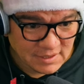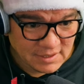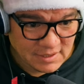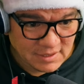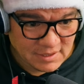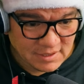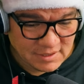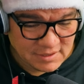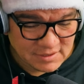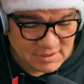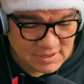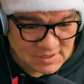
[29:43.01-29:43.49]

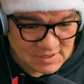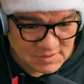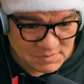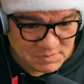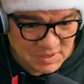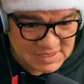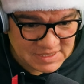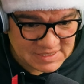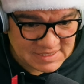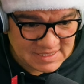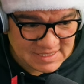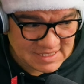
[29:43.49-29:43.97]
Just
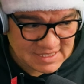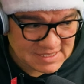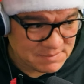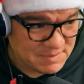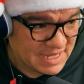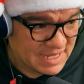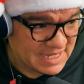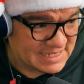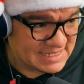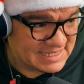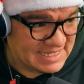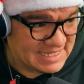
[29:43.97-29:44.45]
busted this
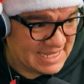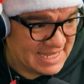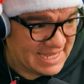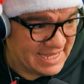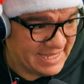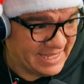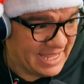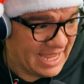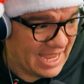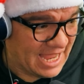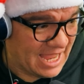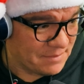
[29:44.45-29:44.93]
man's
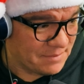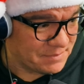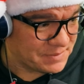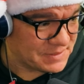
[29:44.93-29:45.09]
kneecaps.